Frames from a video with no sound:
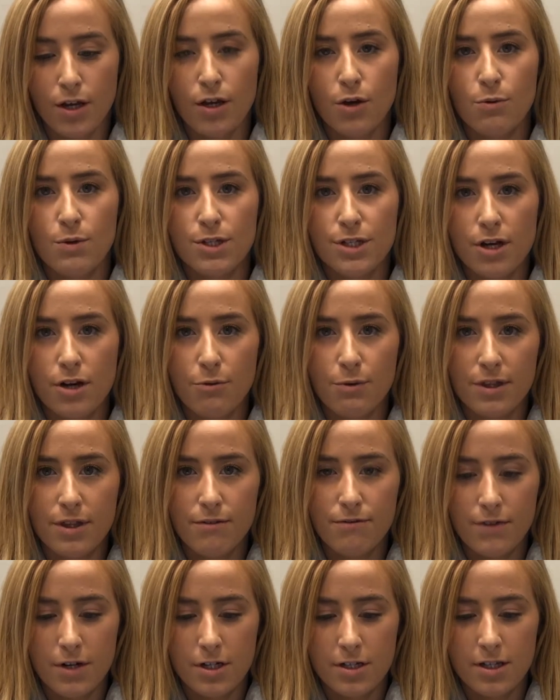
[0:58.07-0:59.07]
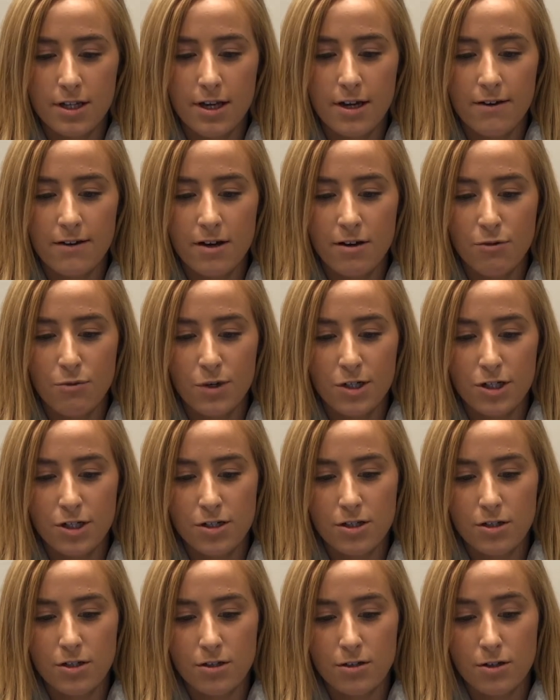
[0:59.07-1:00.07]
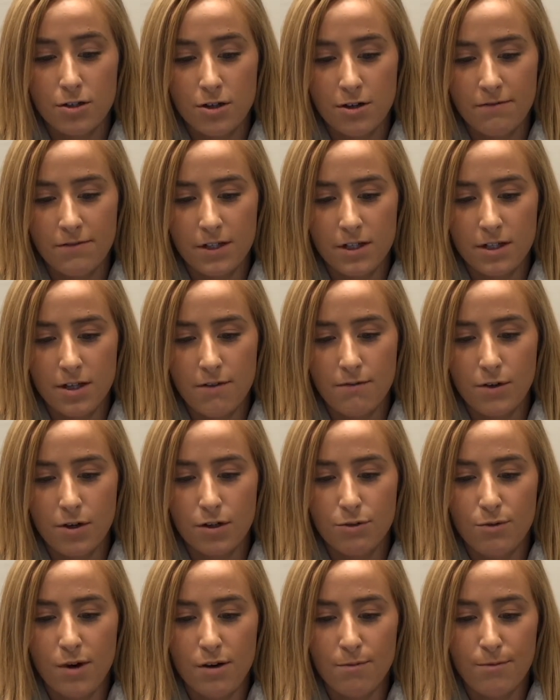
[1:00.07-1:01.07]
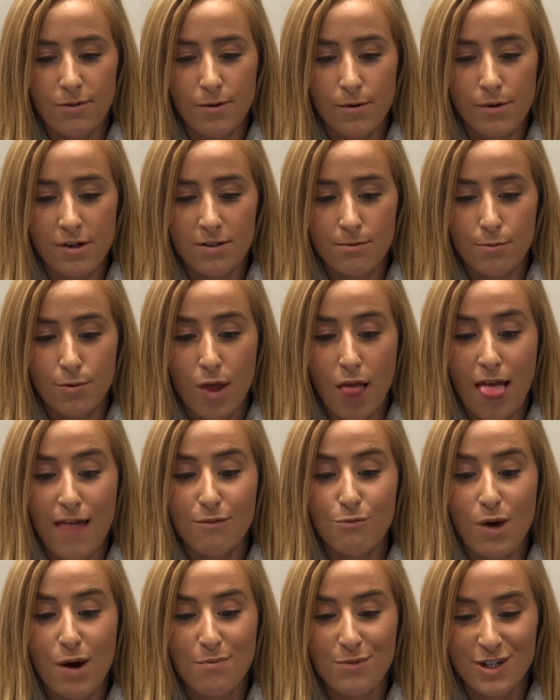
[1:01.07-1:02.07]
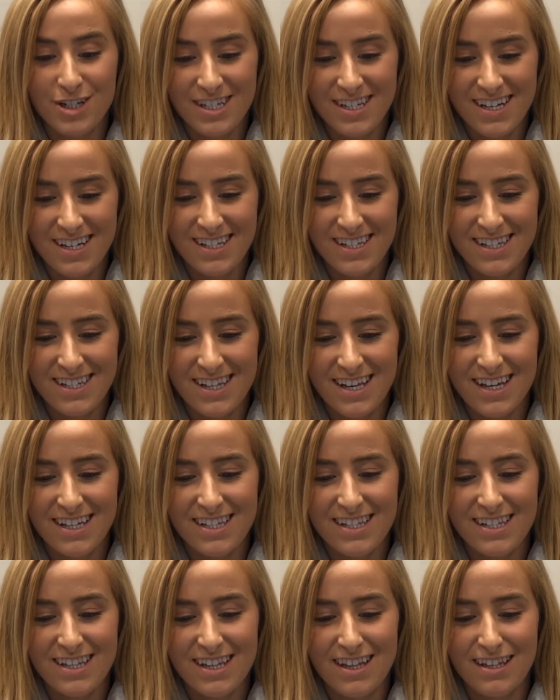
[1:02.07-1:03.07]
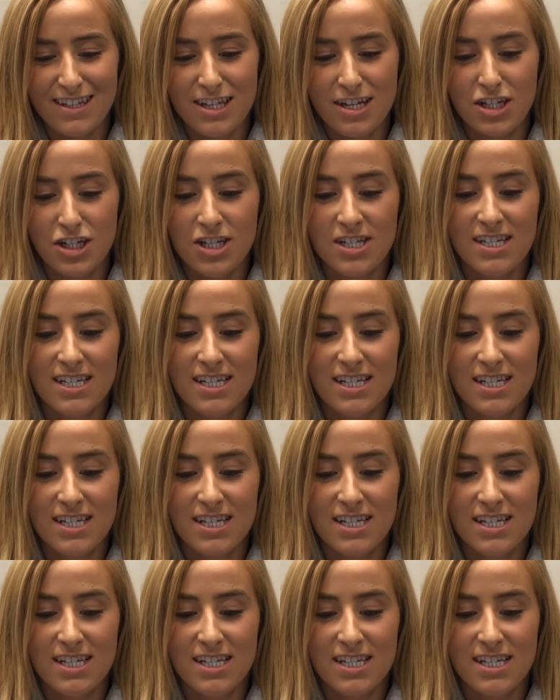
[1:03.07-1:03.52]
We start with the first layer, which is surface level and represents things such as